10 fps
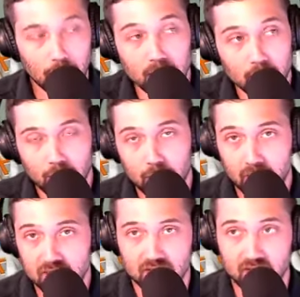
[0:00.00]
I'm not going to play him
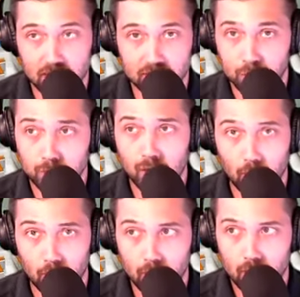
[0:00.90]
against the Saints. We'll put it
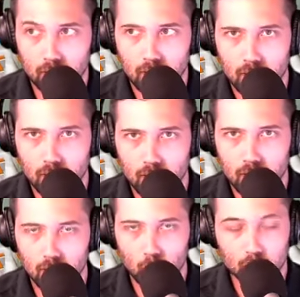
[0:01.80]
that way.
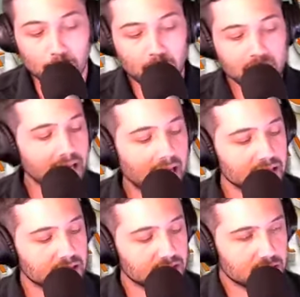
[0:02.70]
When they play
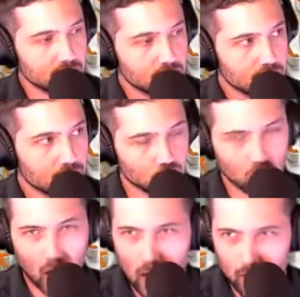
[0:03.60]
against
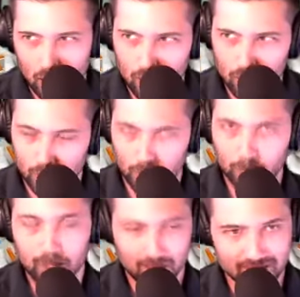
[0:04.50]
Chicago, when they
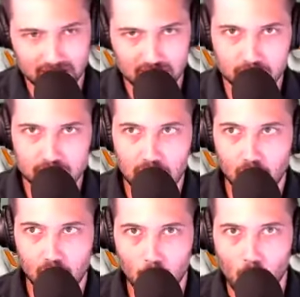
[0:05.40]
play against teams that
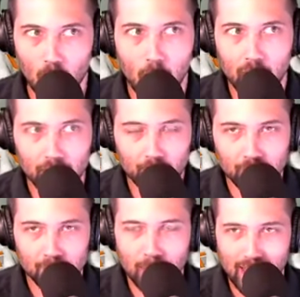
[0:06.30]
are more on
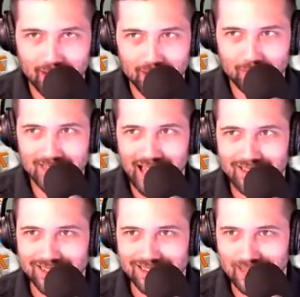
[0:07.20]
their competitive
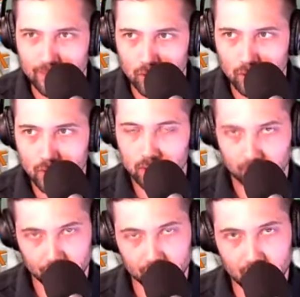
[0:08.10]
talent level,
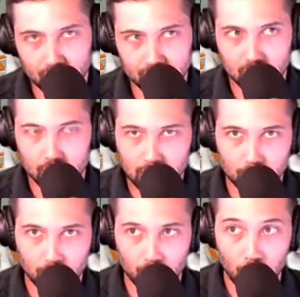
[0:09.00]
that they're definitely going to be
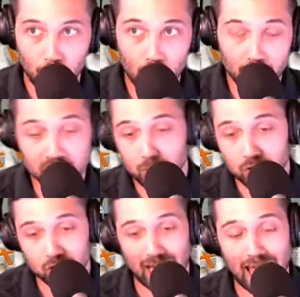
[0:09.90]
able to throw the ball against,
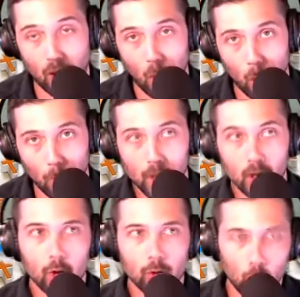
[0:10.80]
especially at home.
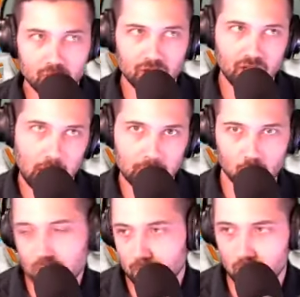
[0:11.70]
Those are the games
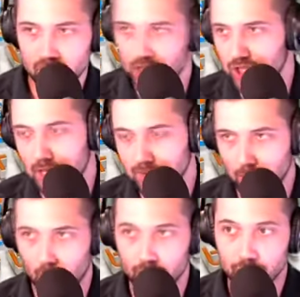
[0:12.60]
in which I'm going to take shots
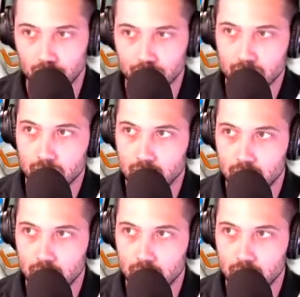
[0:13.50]
on Marvin Jones.